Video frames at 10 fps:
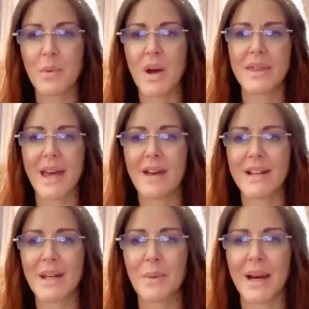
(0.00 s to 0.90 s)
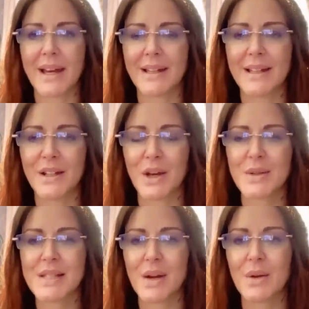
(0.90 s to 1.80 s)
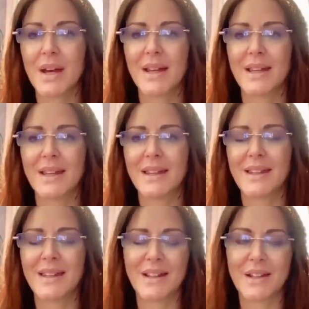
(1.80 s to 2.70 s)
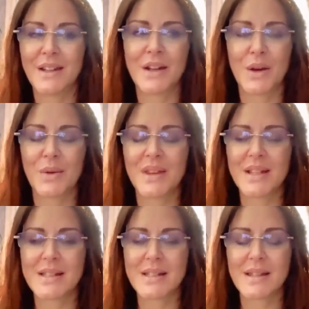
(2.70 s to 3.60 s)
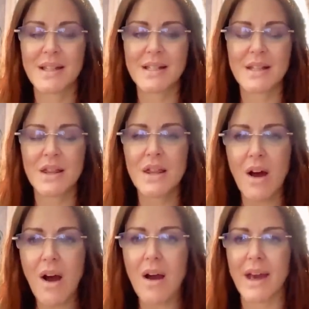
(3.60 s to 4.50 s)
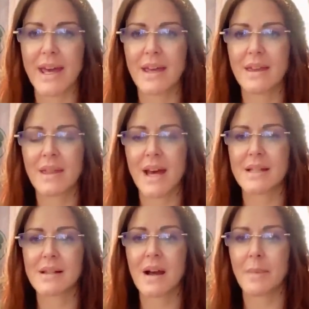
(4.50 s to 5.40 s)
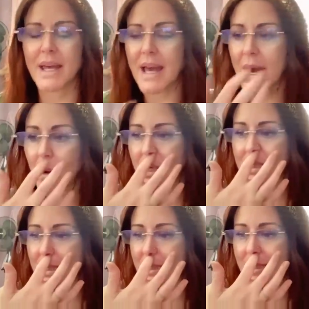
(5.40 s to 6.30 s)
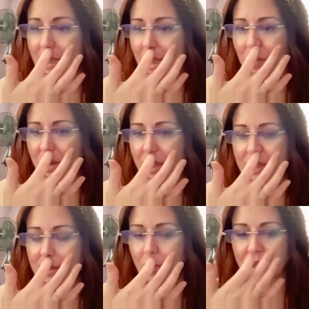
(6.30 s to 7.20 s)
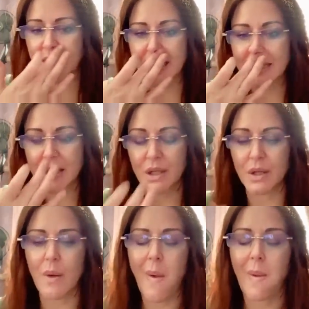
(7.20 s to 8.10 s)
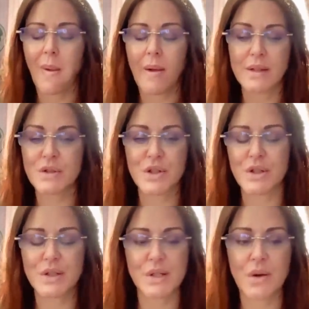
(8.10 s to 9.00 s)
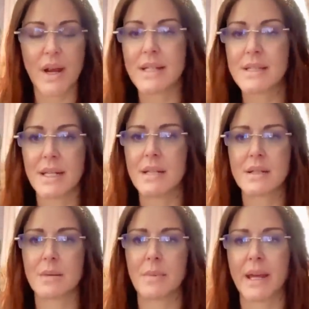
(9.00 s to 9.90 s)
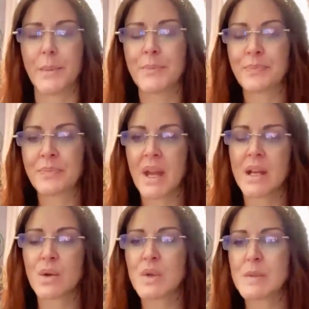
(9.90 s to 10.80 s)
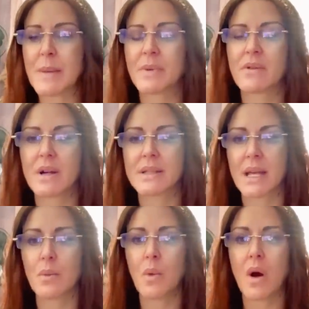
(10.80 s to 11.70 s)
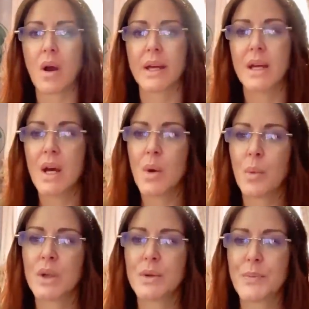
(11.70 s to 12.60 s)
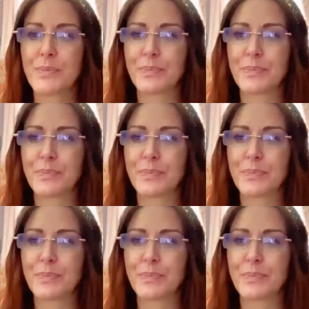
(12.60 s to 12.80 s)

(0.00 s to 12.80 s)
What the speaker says: weren't there anyway, so this lie that is coming out consistently with these two is just crazy to me. And of course people are asking why. Well,